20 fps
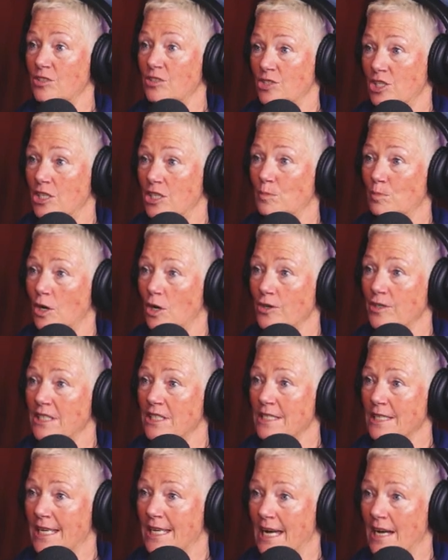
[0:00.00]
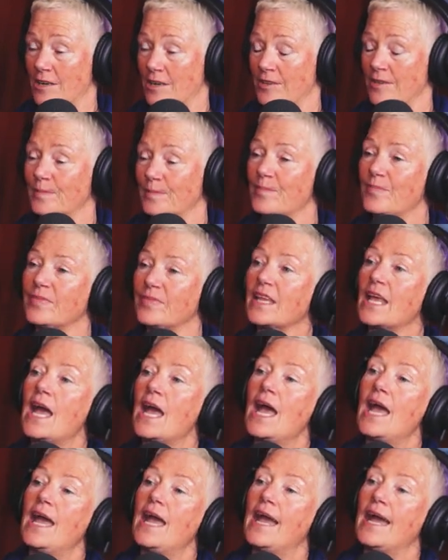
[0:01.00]
because she'd broken down. Okay, yep.
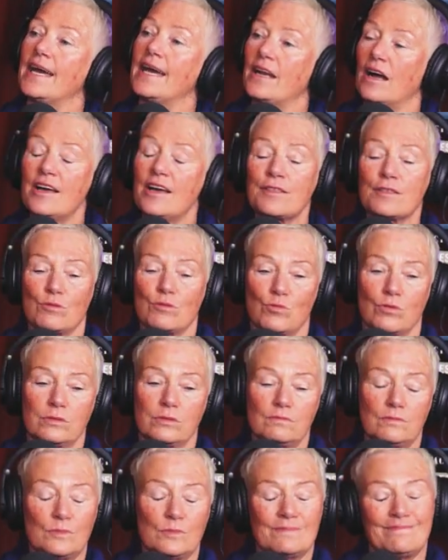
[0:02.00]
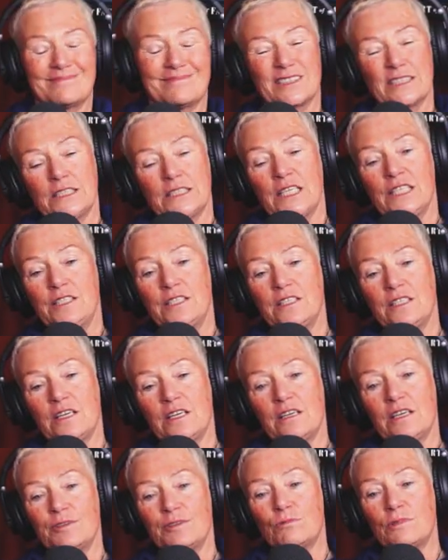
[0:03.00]
And I thought, you
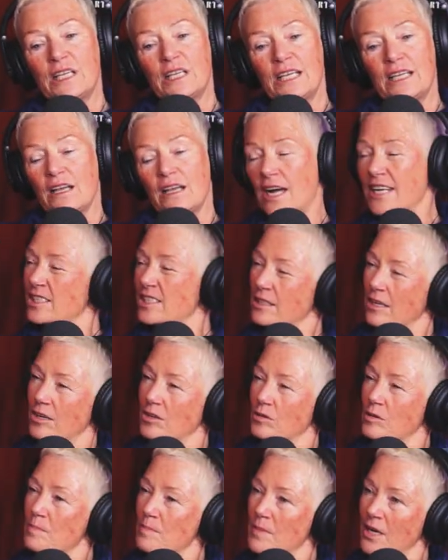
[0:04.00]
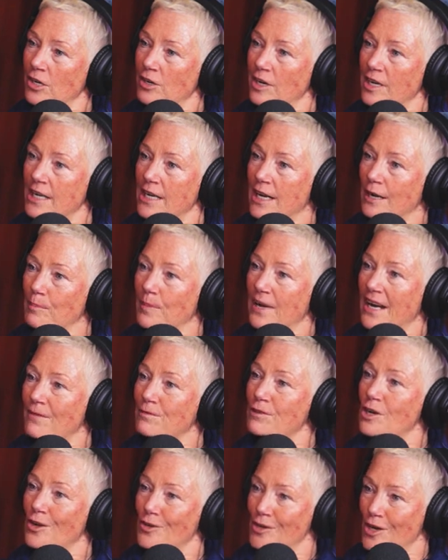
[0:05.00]
know, I'd really like to go to America, but
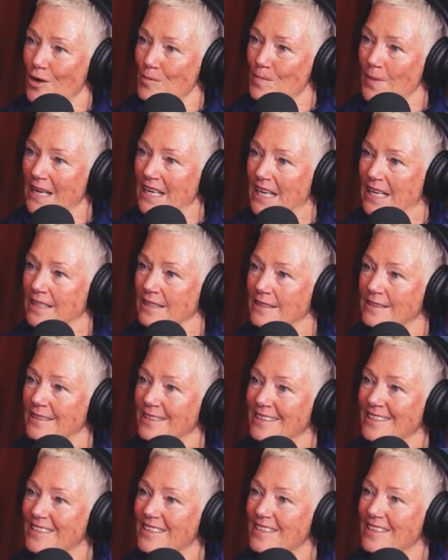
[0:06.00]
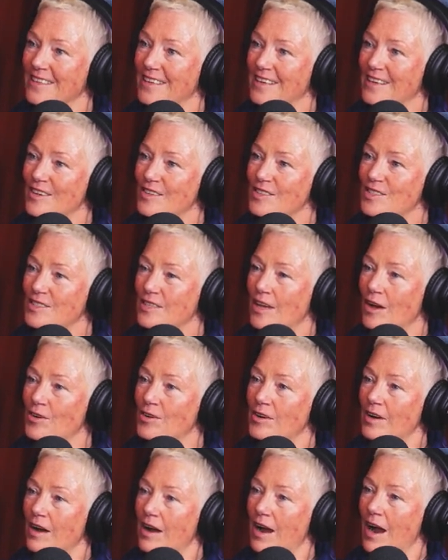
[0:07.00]
I've got no money.
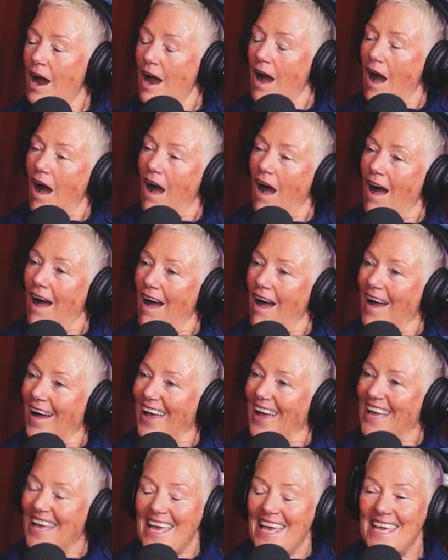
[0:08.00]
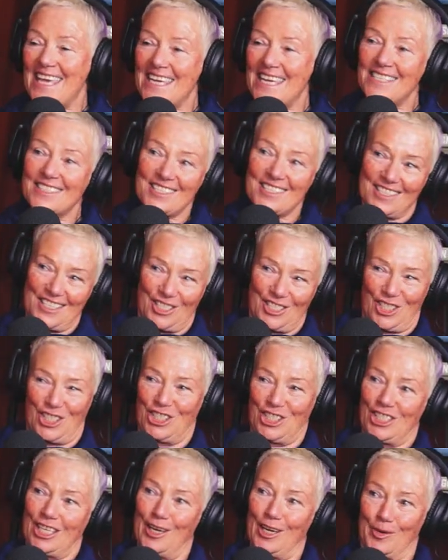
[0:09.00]
So here's the
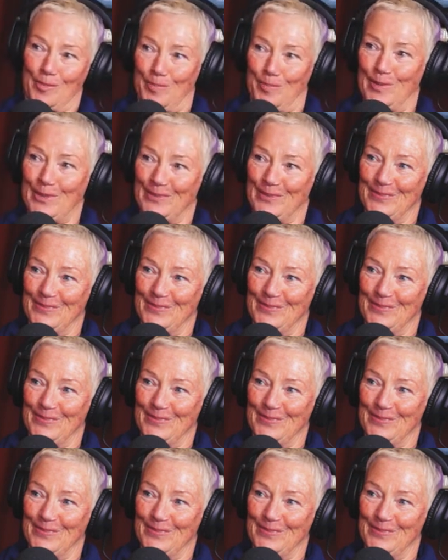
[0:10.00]
ship.